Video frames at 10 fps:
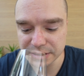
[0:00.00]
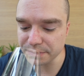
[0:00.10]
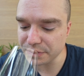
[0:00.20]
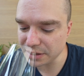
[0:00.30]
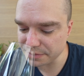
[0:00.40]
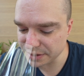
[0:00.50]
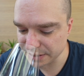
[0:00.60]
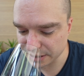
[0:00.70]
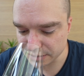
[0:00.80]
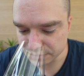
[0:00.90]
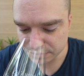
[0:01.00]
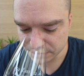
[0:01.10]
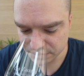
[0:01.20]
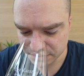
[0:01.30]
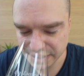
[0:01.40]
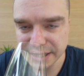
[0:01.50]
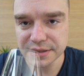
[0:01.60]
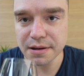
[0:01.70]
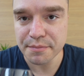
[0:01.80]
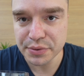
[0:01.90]
some plum in there.
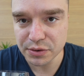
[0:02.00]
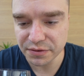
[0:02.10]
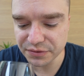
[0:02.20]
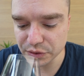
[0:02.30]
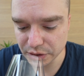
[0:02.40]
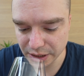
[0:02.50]
Nice, beautiful